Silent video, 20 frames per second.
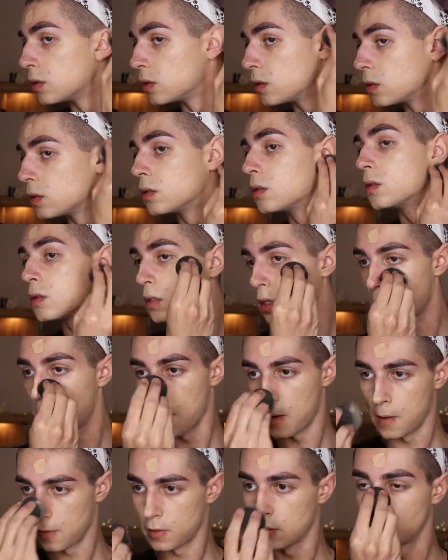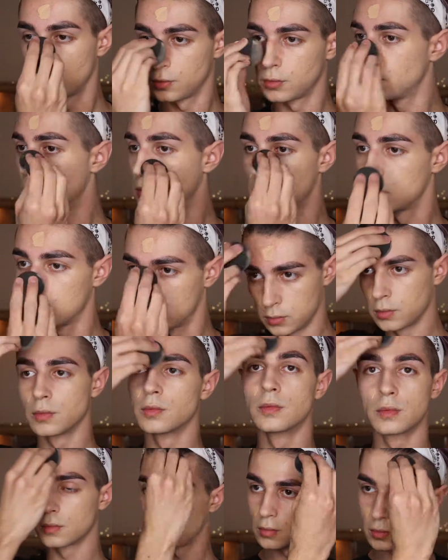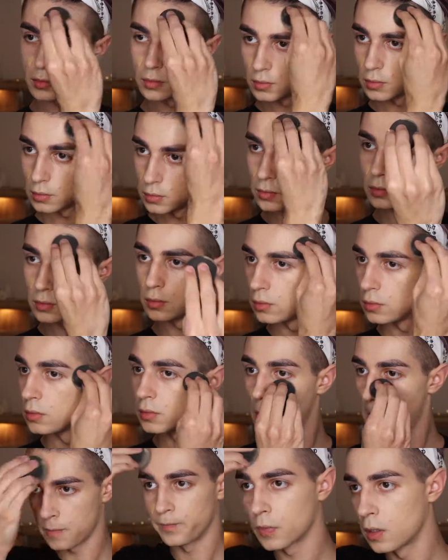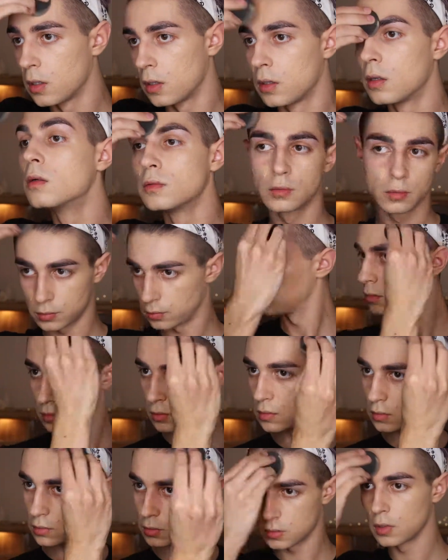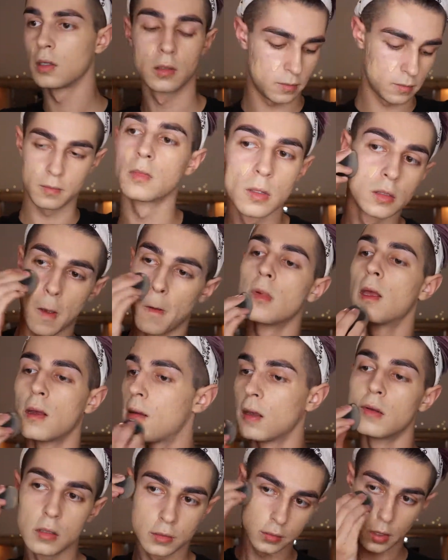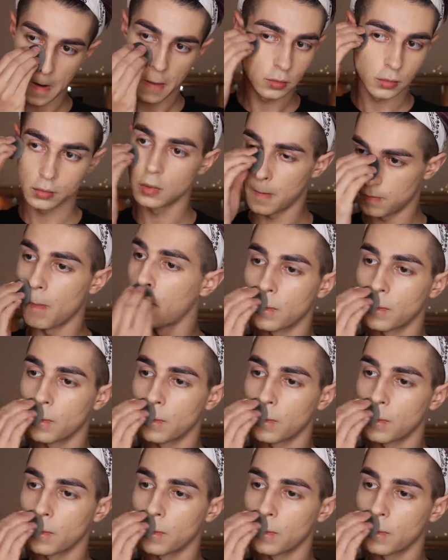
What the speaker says: So yeah, I'm just gonna buff and blend that out.